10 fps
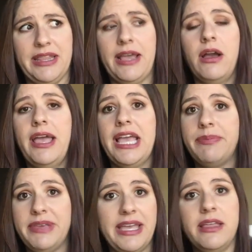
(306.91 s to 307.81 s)
like
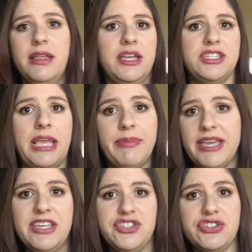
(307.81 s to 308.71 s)
AP English, AP
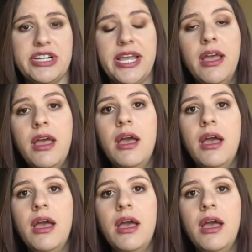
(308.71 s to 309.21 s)
History.